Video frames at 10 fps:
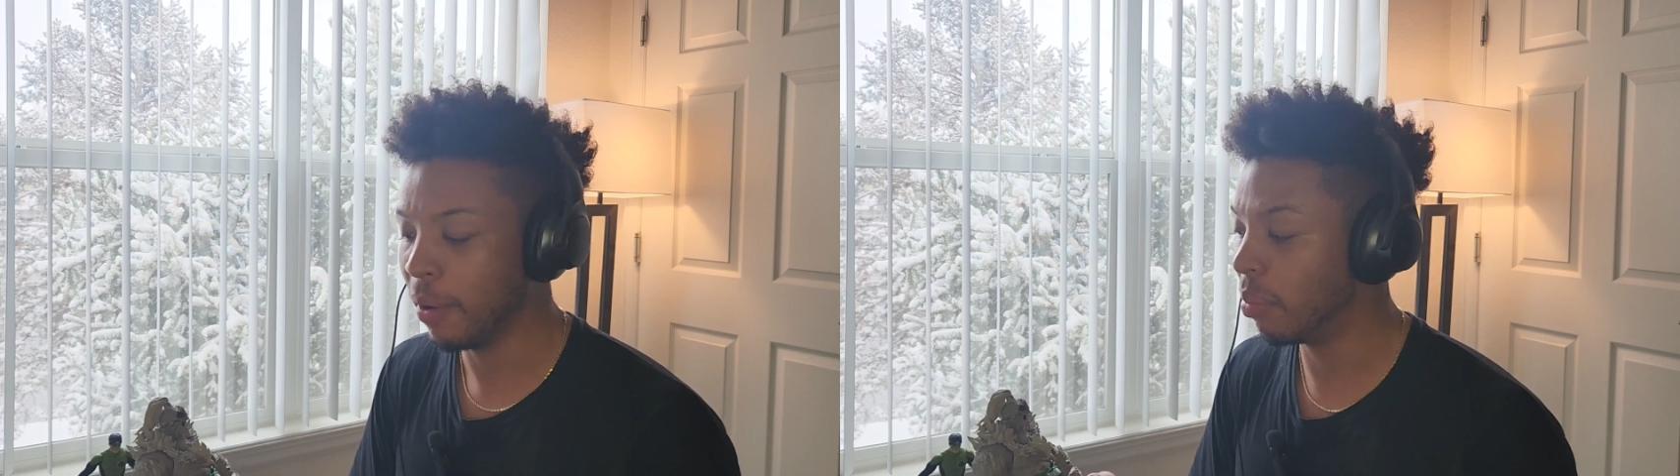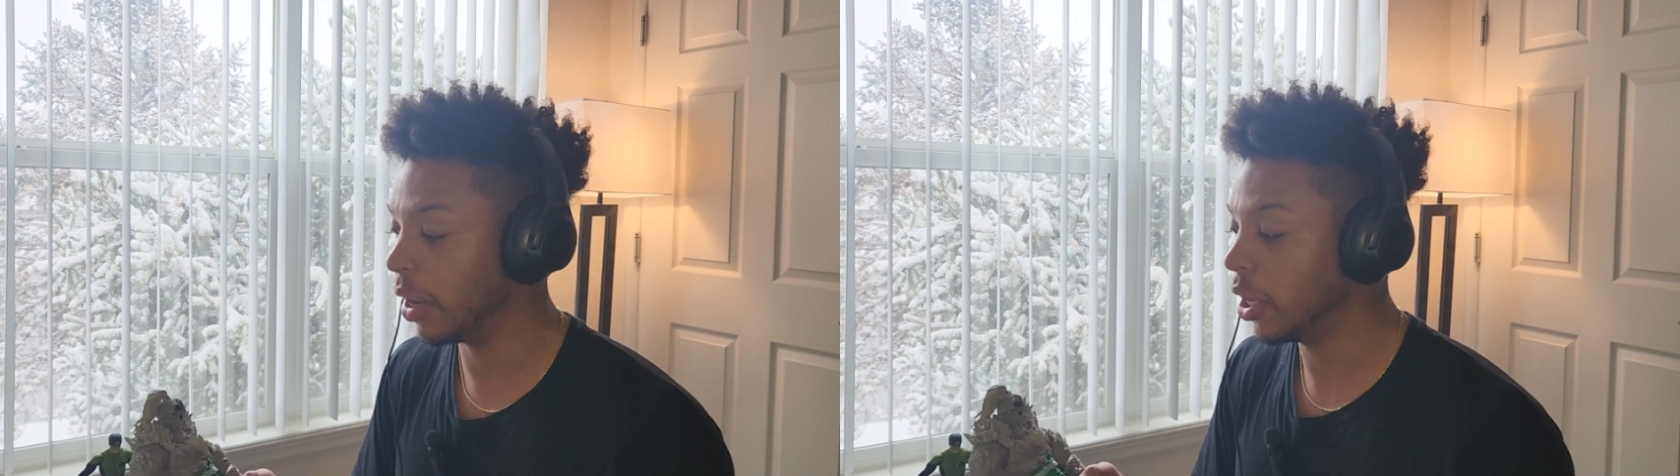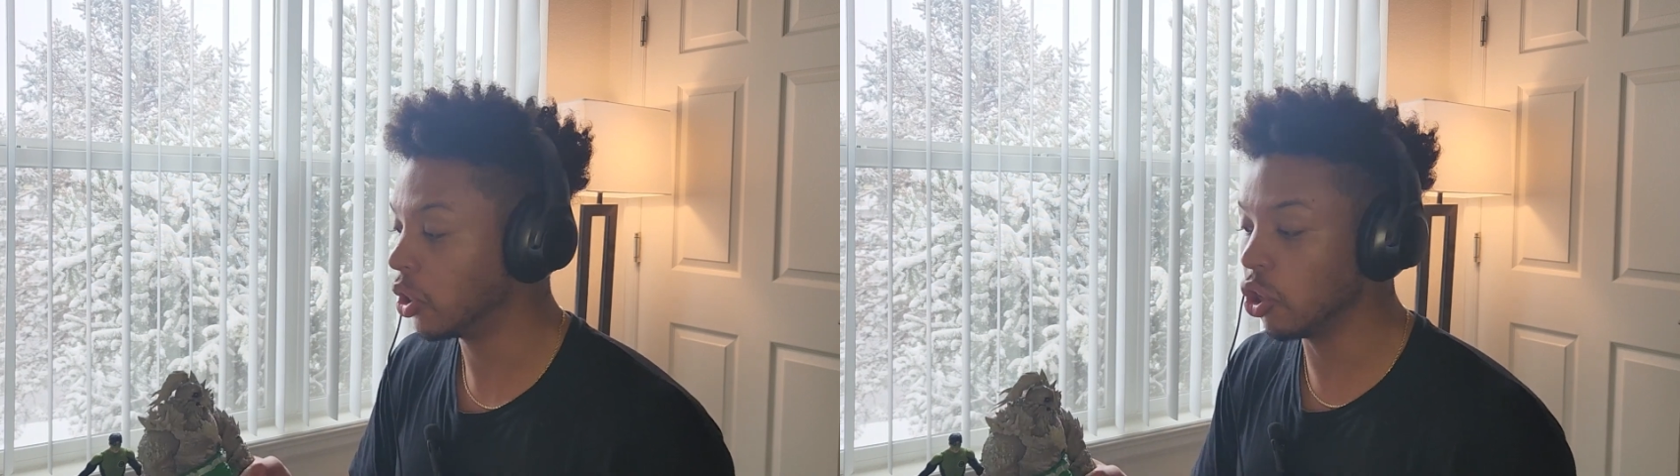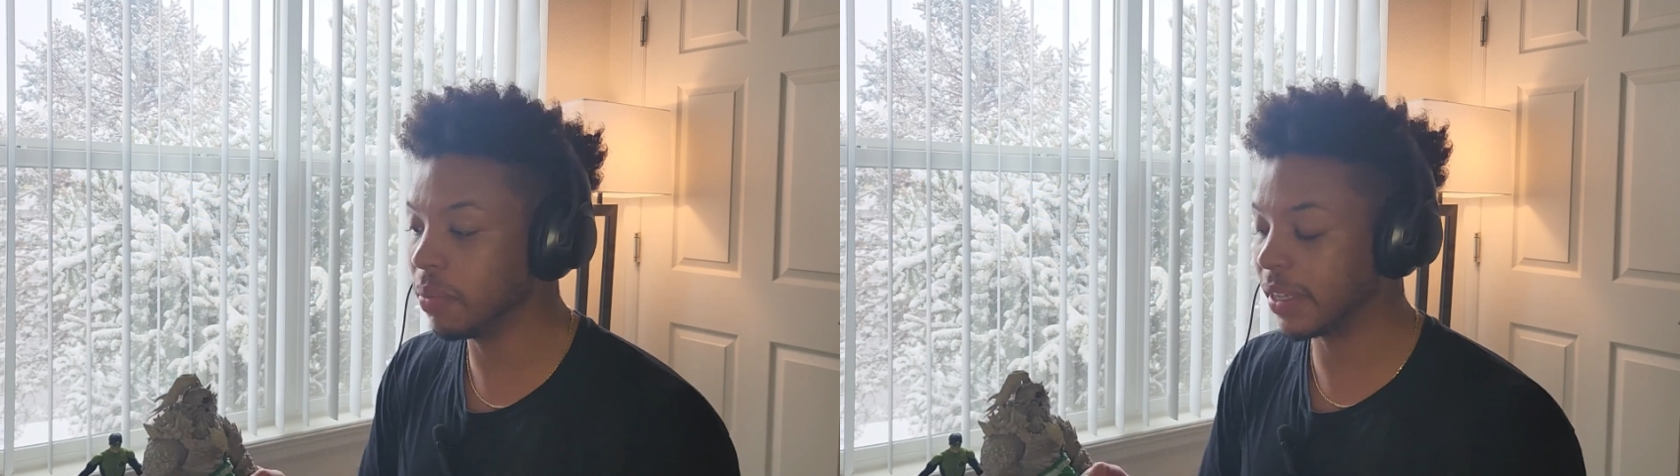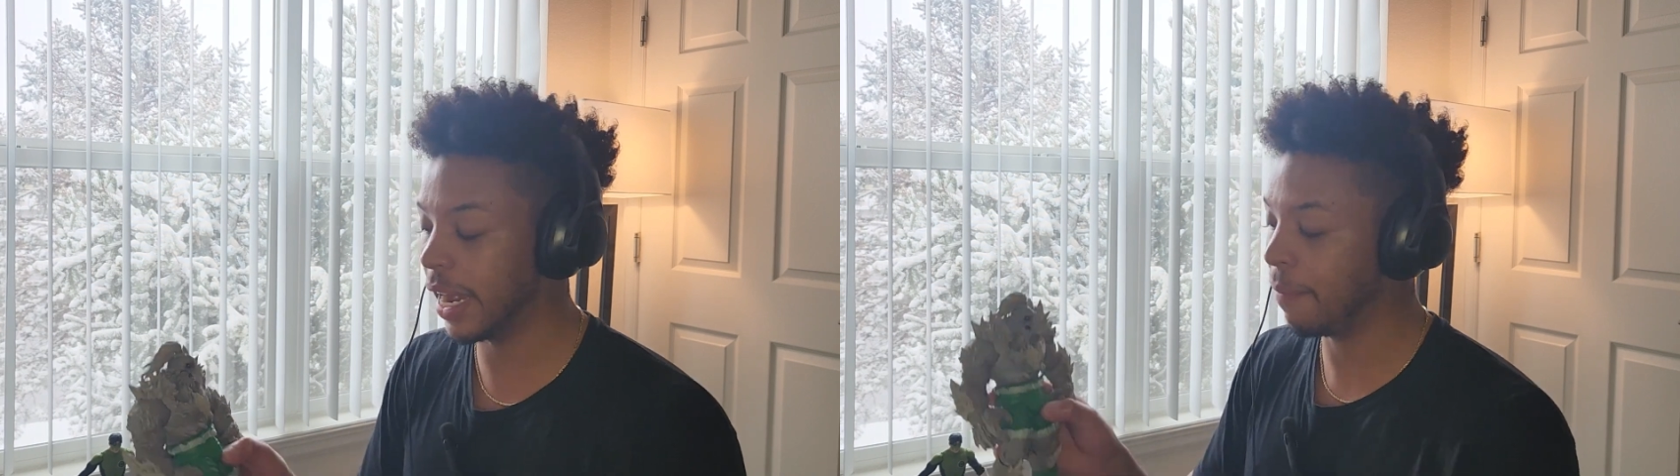But
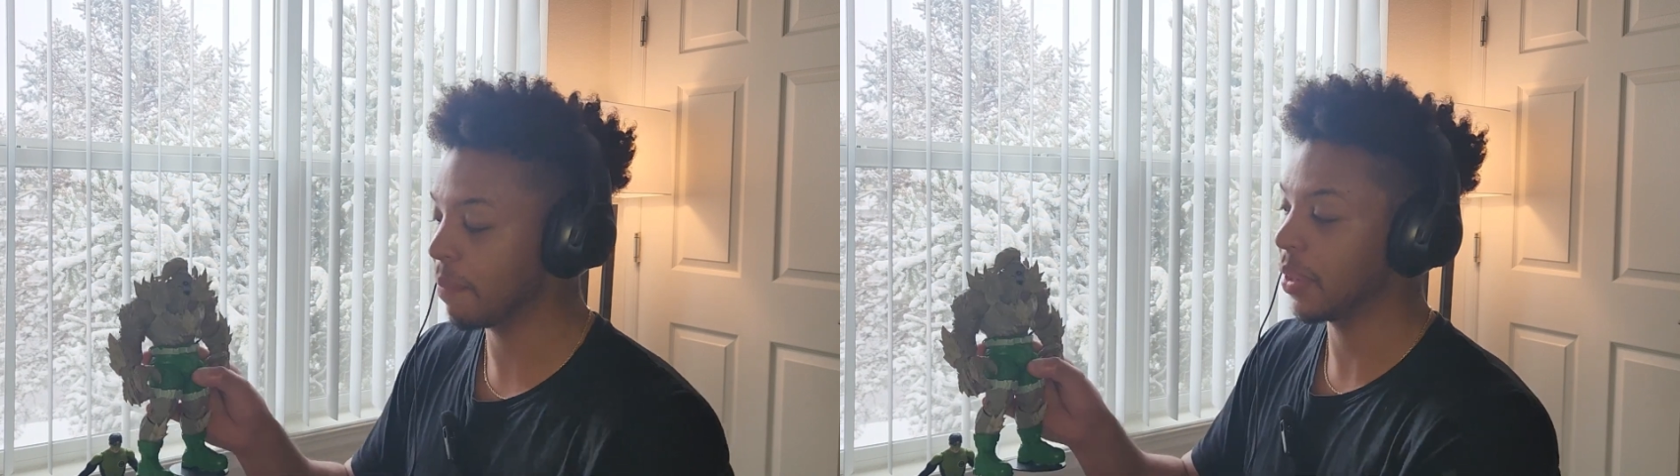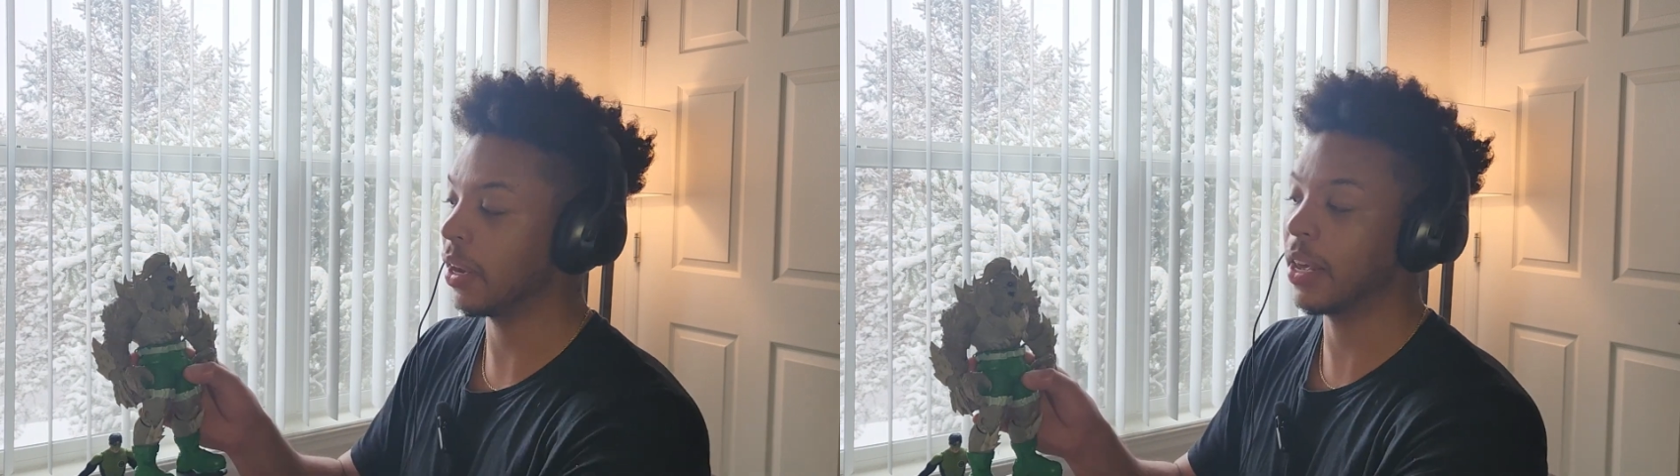Doomsday, a